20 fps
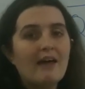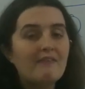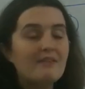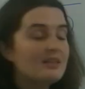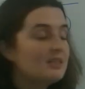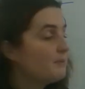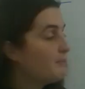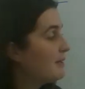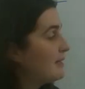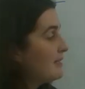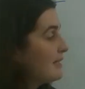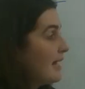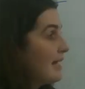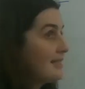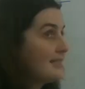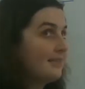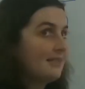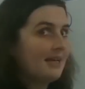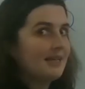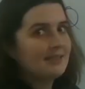And this means it
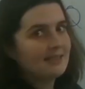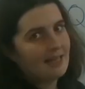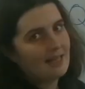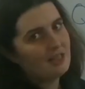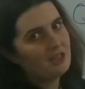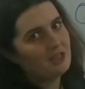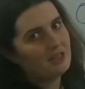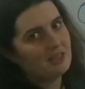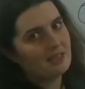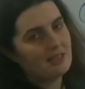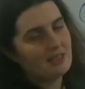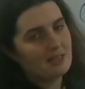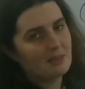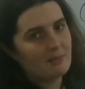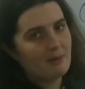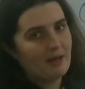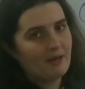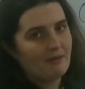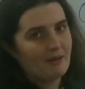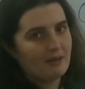has less energy to
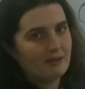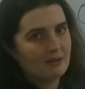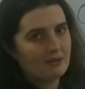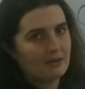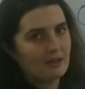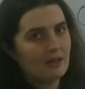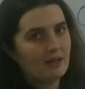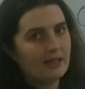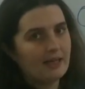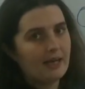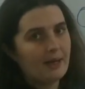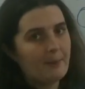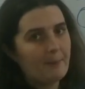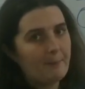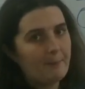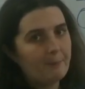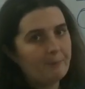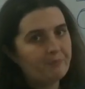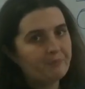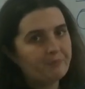dissipate around the
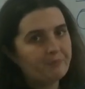circuit.